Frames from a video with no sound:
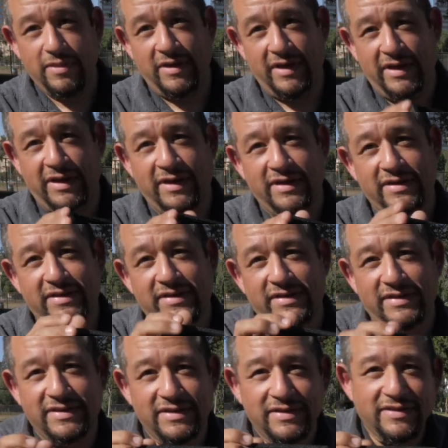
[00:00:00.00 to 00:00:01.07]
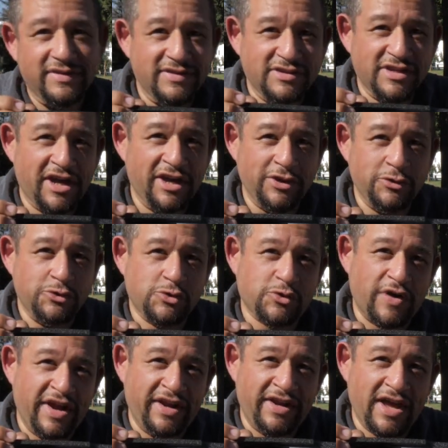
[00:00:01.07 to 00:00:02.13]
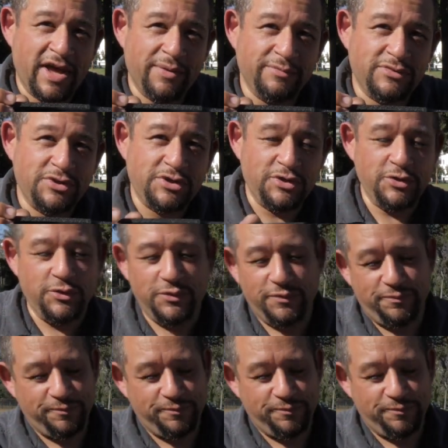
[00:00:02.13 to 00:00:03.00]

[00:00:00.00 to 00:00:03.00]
the Zhiyun Crane M2.